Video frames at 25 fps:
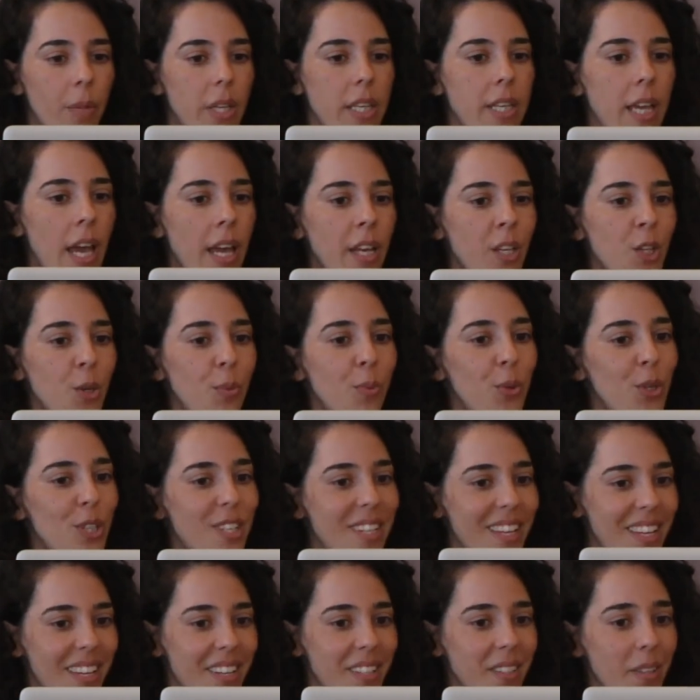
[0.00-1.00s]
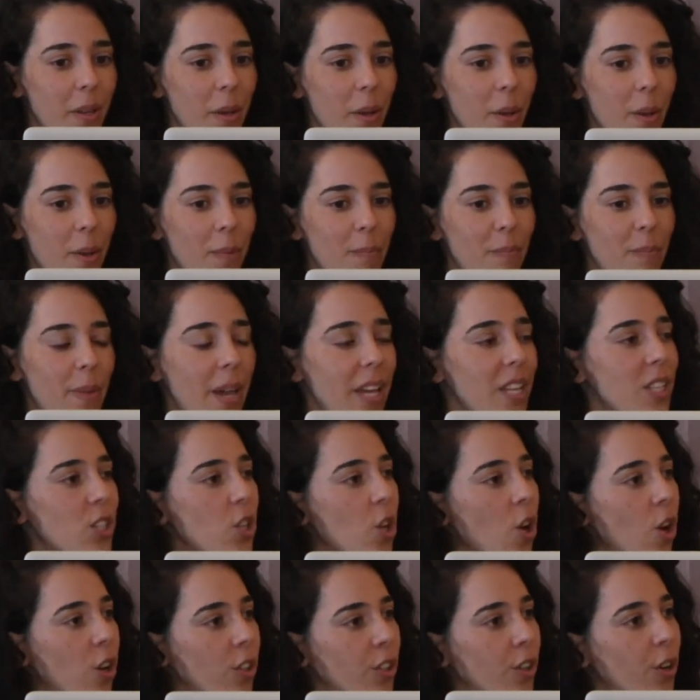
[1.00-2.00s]
Can you predict, based
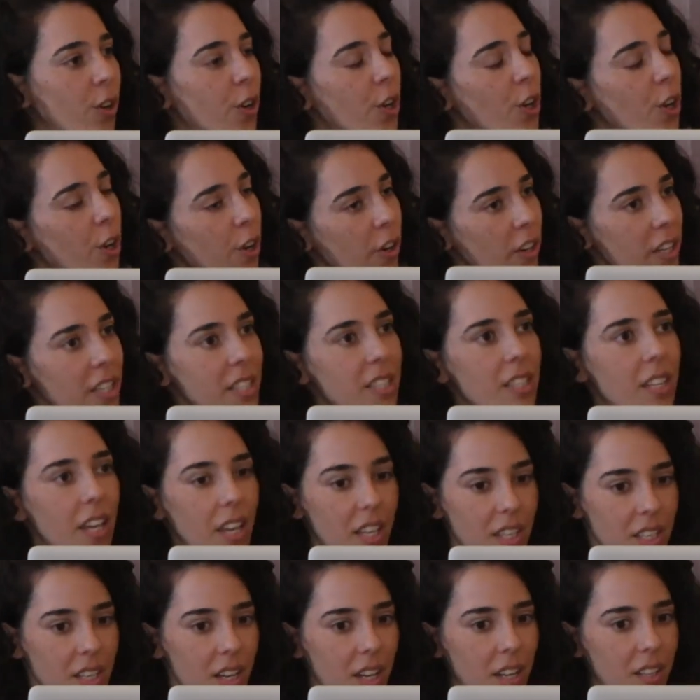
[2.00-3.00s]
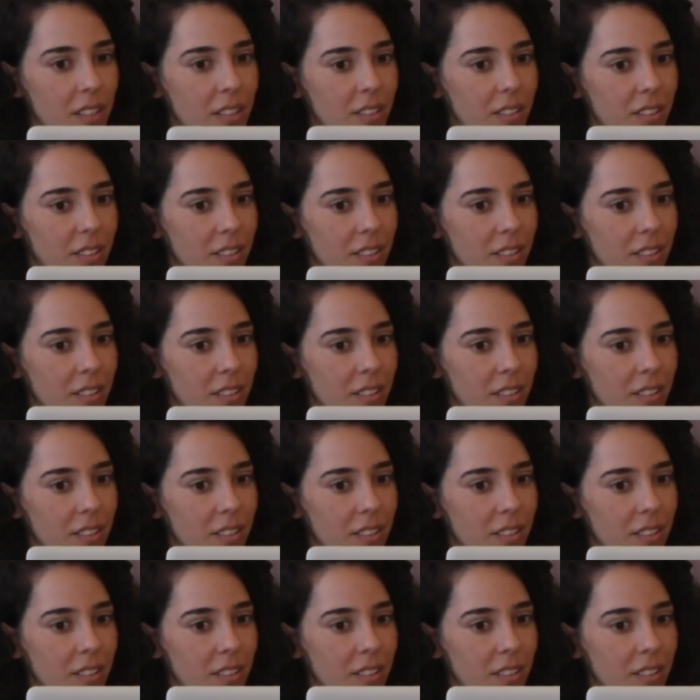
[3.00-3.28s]
on your current data,